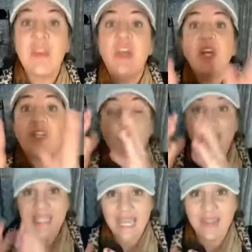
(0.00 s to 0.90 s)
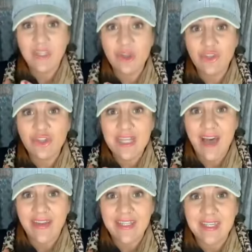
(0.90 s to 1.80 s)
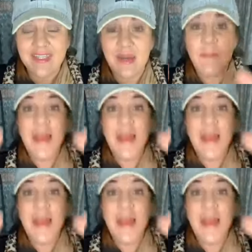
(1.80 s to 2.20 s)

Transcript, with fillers: So I take the social selling system,